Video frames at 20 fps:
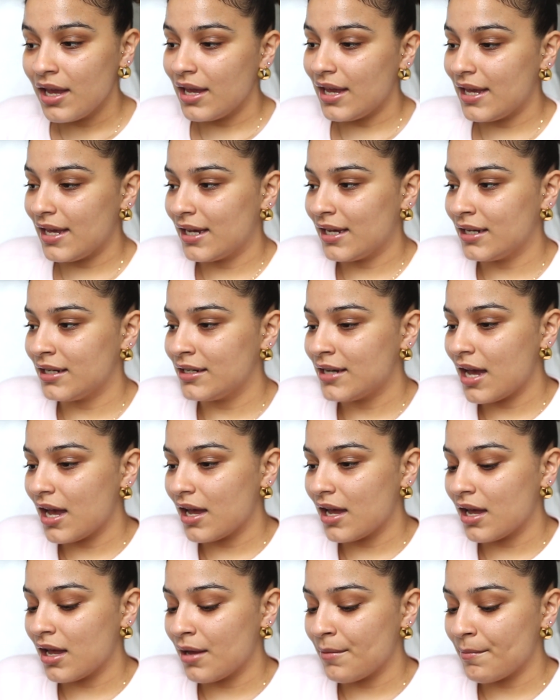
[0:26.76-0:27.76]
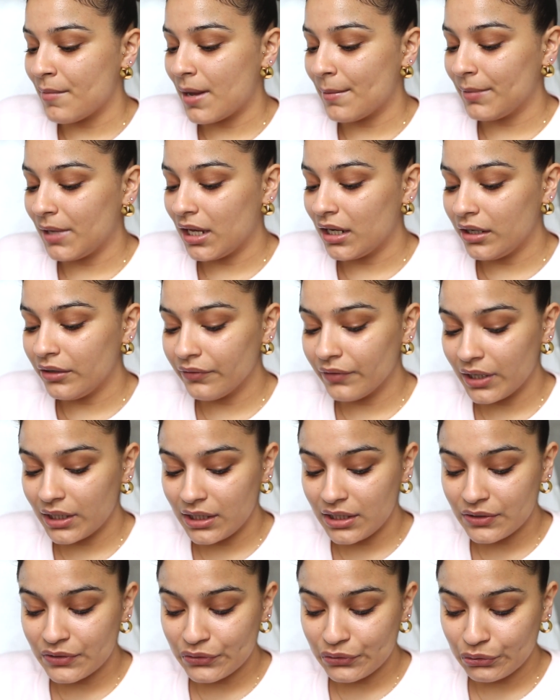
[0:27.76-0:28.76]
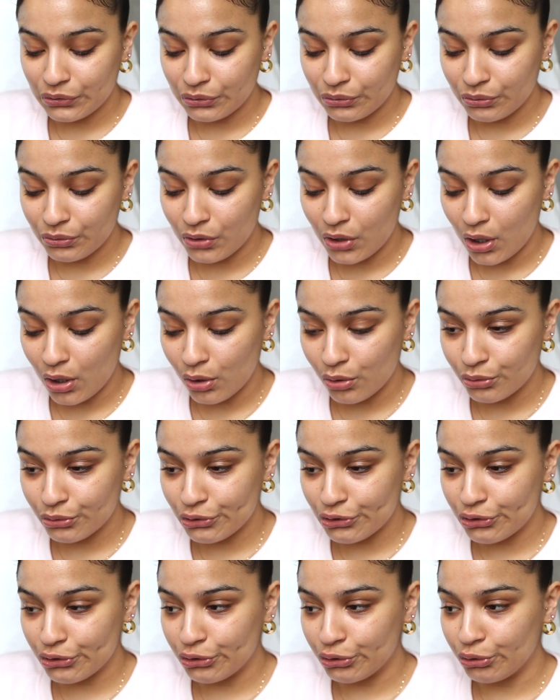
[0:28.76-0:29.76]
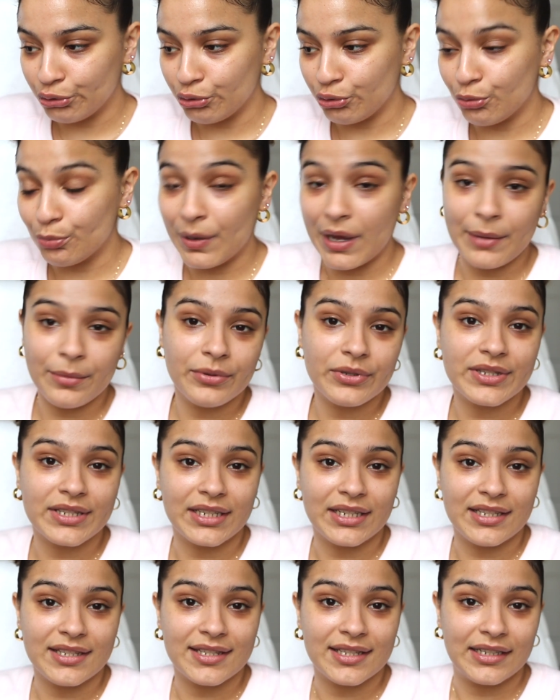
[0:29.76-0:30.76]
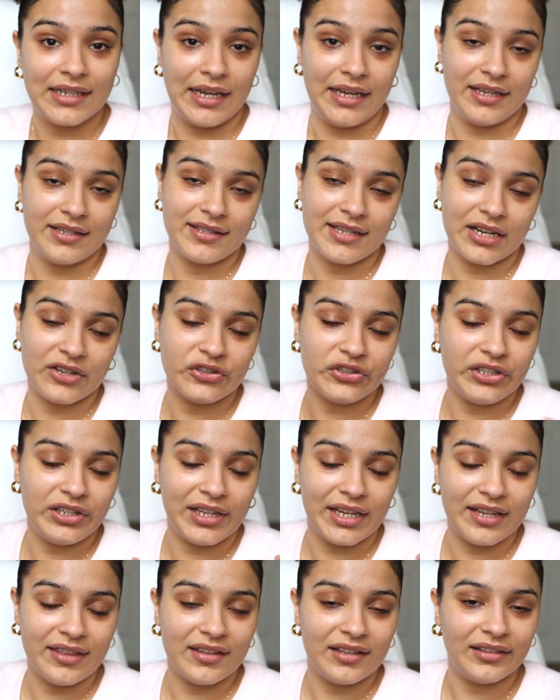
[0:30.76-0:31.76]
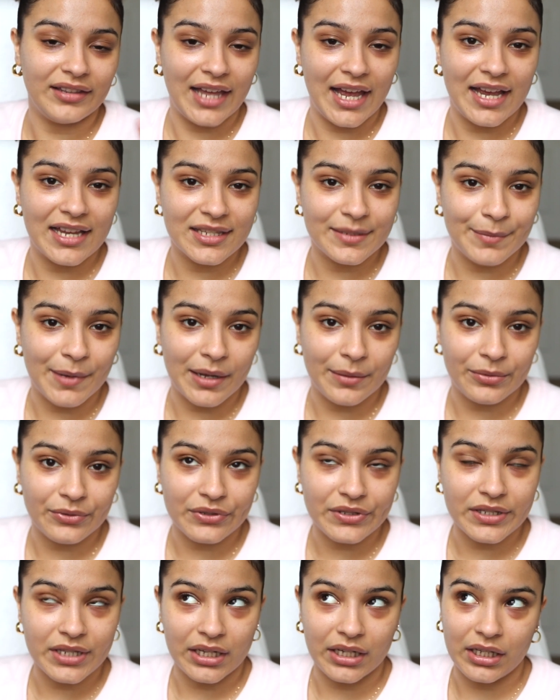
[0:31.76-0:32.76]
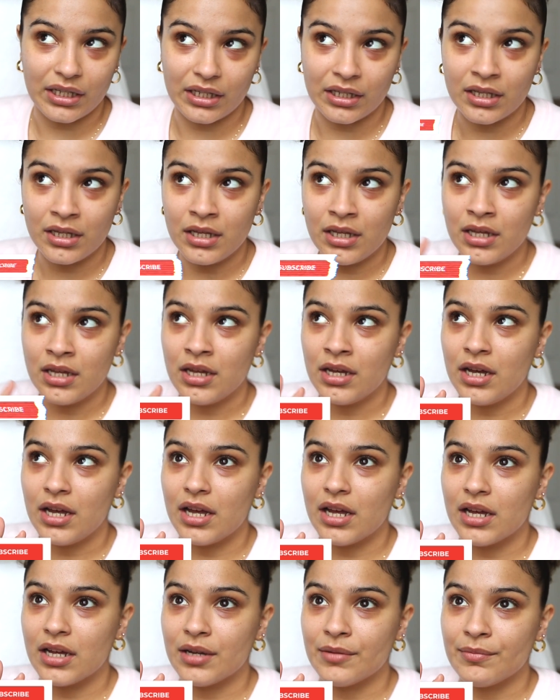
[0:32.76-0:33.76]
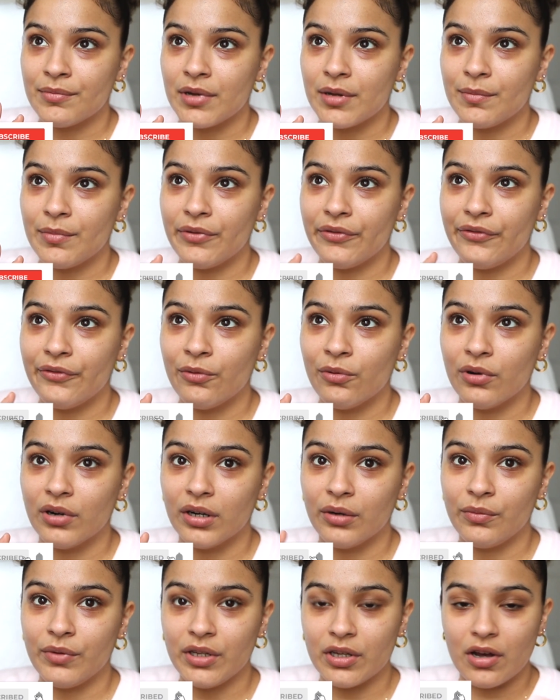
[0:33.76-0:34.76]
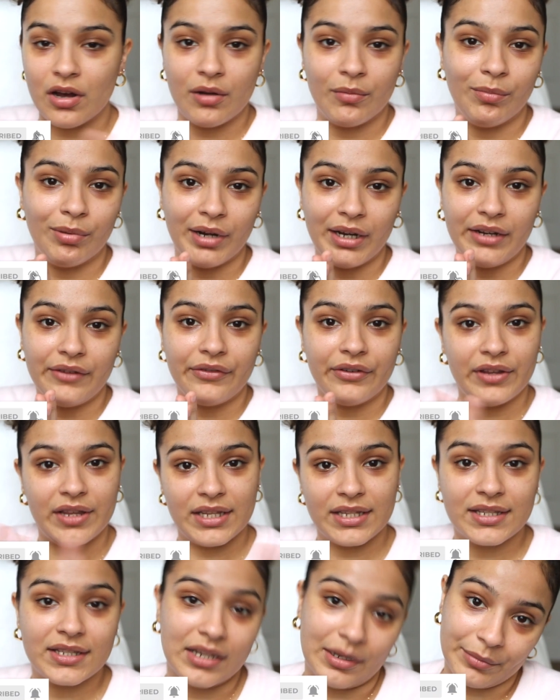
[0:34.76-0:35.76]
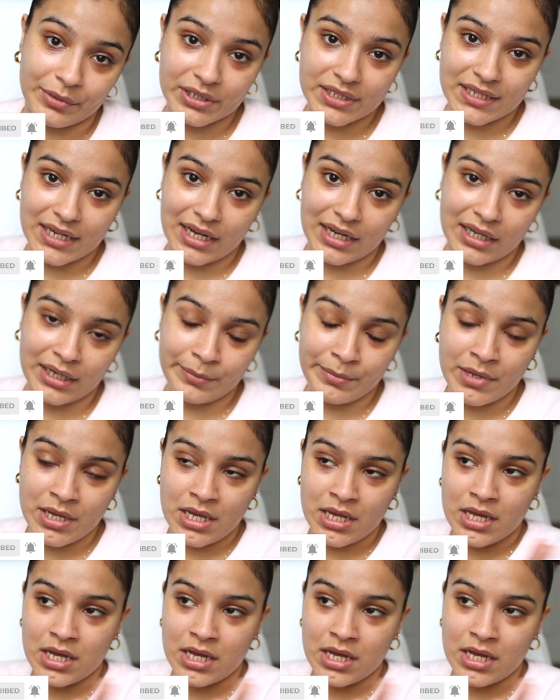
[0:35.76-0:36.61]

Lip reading: and I'm getting ready to go to Bible study tonight. It's actually like the last Bible study before we all break for the summertime,